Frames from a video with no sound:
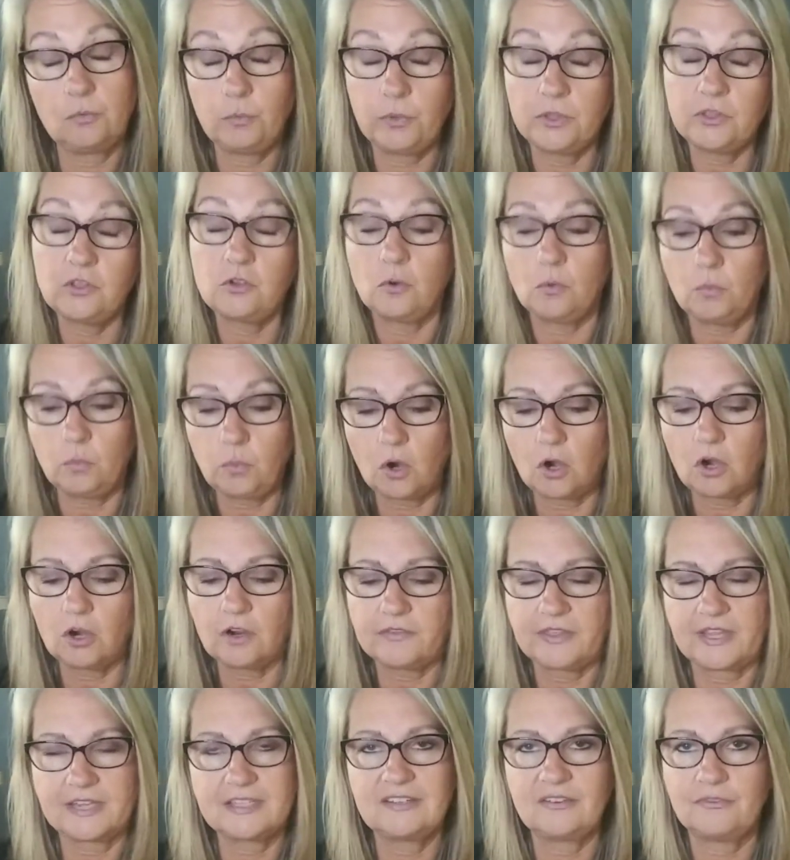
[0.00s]
with your
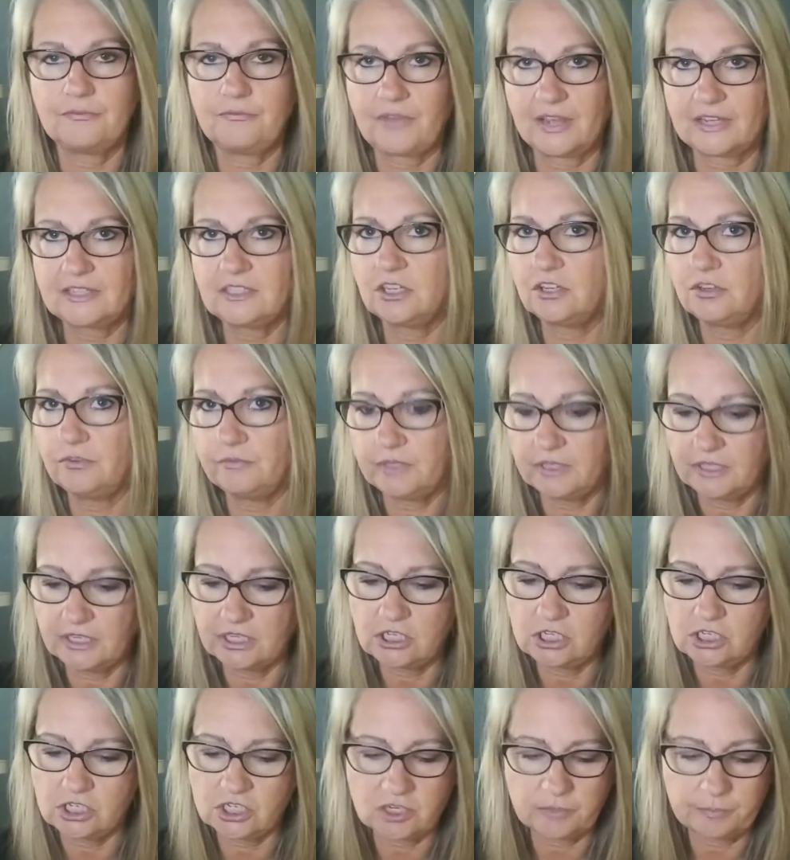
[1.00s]
work that's affecting your
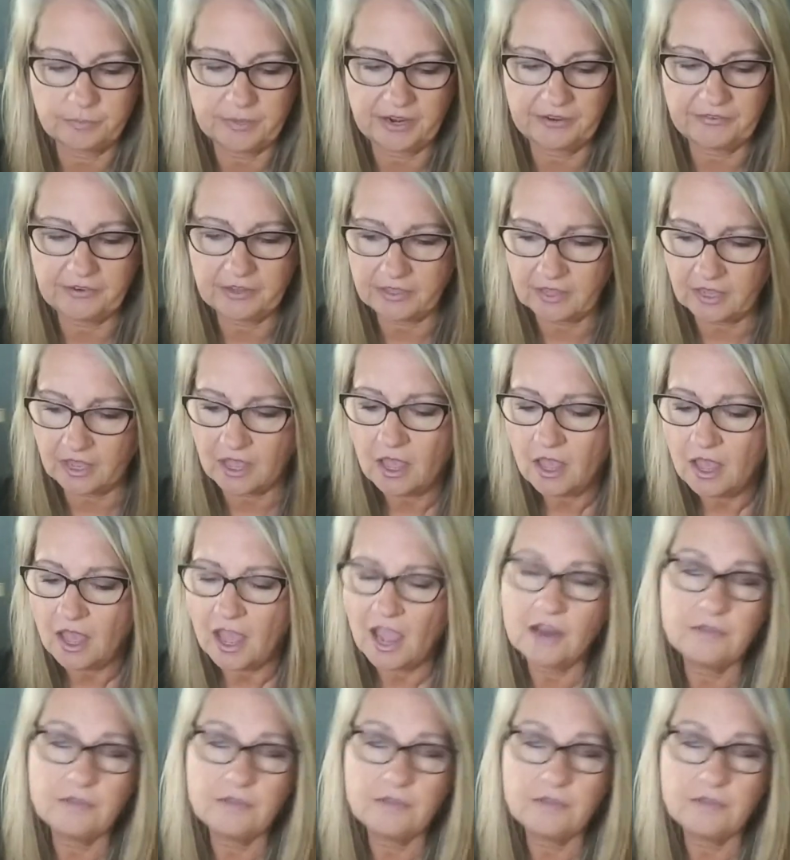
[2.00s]
relationship and everything,